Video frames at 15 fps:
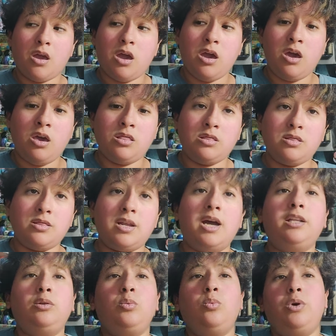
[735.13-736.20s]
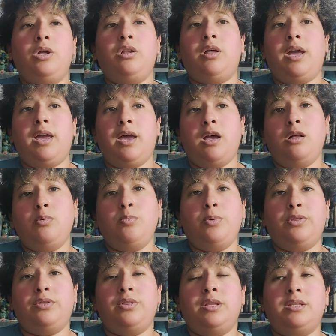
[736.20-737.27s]
And that will help
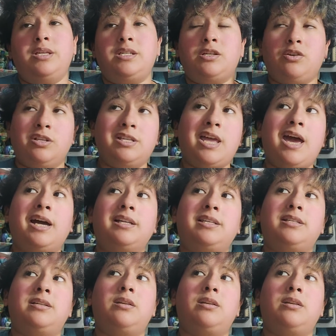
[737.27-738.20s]
with the disconnect